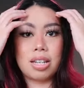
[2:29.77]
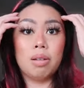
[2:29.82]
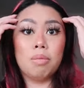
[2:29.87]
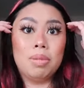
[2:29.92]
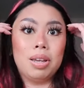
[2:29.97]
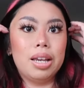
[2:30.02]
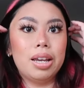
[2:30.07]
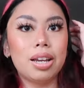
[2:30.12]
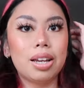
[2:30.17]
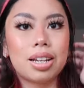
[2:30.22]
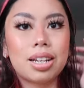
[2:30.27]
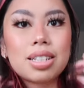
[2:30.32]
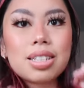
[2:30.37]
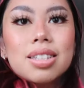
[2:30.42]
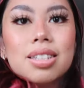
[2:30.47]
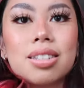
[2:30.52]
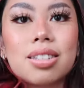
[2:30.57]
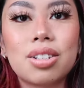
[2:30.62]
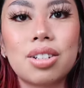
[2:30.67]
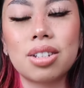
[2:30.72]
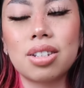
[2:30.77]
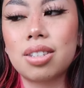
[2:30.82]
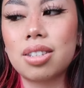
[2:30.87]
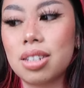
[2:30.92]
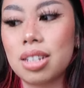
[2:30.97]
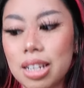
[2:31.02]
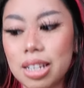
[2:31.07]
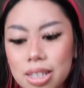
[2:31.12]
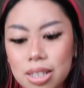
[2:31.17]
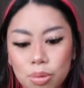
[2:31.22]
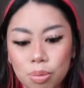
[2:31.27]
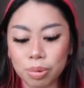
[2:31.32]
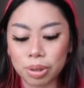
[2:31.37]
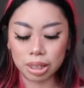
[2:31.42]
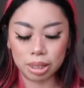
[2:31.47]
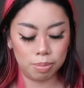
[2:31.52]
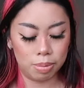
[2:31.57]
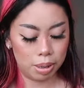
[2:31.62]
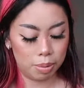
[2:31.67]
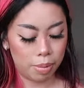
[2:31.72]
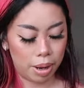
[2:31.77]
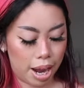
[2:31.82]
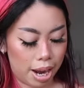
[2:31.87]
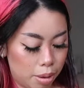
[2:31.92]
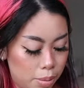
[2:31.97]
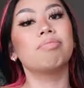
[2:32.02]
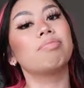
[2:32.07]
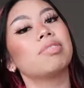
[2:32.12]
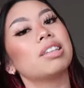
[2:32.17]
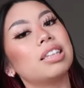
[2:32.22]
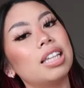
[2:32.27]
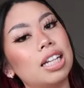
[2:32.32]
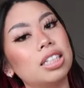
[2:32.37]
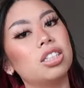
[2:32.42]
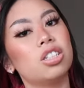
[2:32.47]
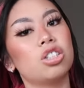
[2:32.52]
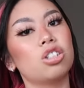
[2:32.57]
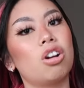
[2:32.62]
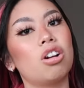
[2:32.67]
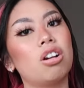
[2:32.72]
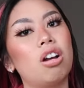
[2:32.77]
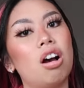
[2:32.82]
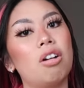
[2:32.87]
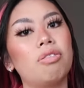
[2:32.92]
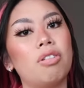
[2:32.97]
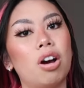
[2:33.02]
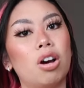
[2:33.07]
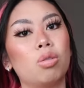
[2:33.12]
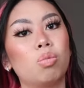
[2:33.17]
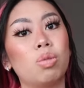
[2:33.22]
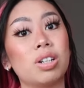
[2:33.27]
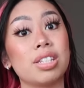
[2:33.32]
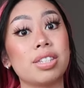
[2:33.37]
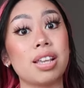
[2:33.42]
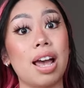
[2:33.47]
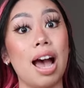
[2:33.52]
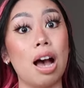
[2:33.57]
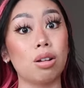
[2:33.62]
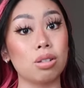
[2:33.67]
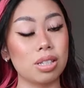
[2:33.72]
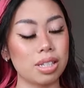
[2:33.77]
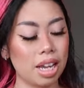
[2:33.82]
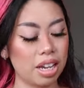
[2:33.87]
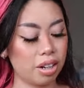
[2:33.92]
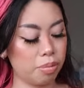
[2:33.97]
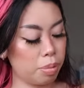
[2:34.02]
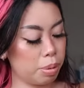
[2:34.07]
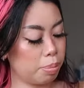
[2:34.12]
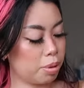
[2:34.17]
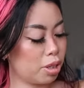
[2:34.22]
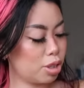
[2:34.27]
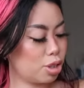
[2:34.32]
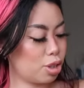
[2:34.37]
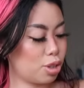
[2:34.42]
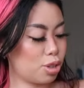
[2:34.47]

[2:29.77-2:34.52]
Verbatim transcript: to me because it's just it's a really big bag let's start off on what's outside of my purse